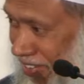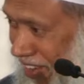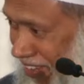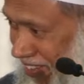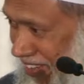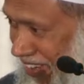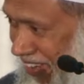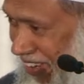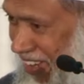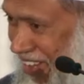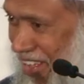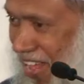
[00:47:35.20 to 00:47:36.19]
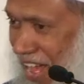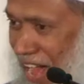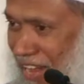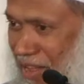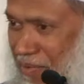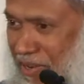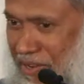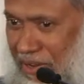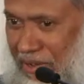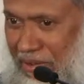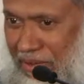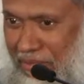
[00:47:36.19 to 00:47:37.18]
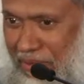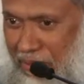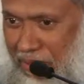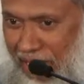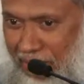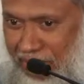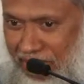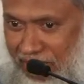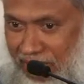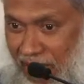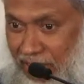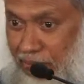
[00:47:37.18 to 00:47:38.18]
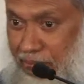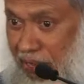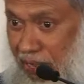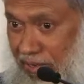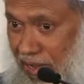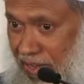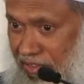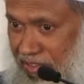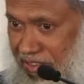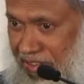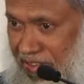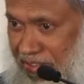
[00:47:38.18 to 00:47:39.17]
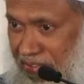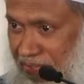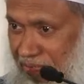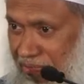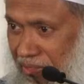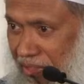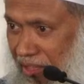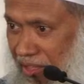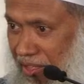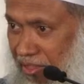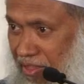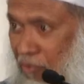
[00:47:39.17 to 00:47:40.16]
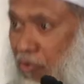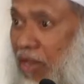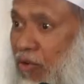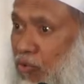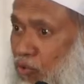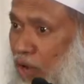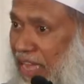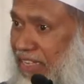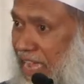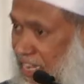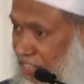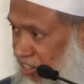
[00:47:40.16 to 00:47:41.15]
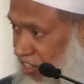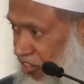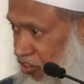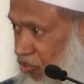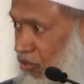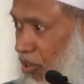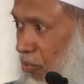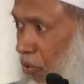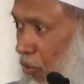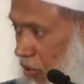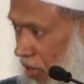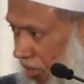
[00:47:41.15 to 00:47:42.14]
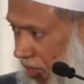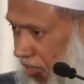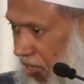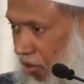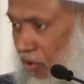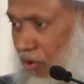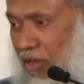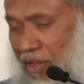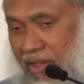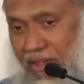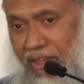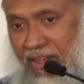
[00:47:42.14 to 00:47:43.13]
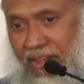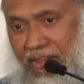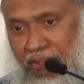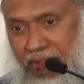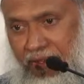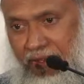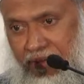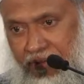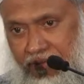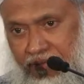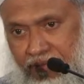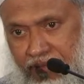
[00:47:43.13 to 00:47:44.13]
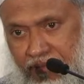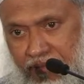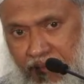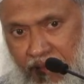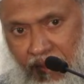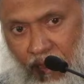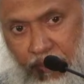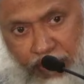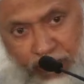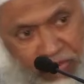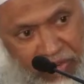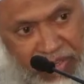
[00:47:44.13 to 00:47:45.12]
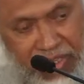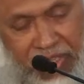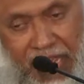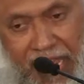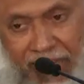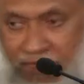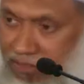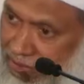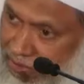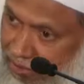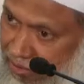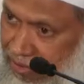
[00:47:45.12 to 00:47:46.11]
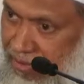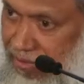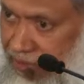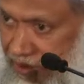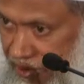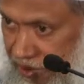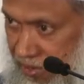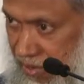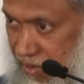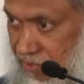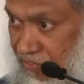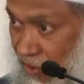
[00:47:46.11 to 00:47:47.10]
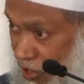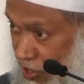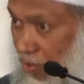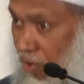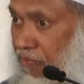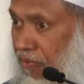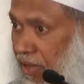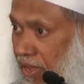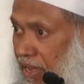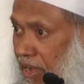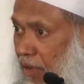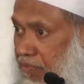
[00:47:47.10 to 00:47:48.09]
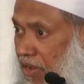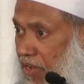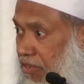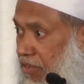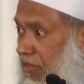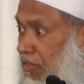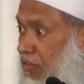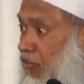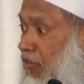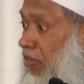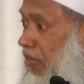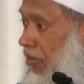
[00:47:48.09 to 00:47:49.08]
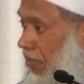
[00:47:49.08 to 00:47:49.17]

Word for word: task, and a bit bigger masjid has a bigger task. The one who has access to the more, you know, uh, uh, opportunity he has, his, his volume of, of task is increasing.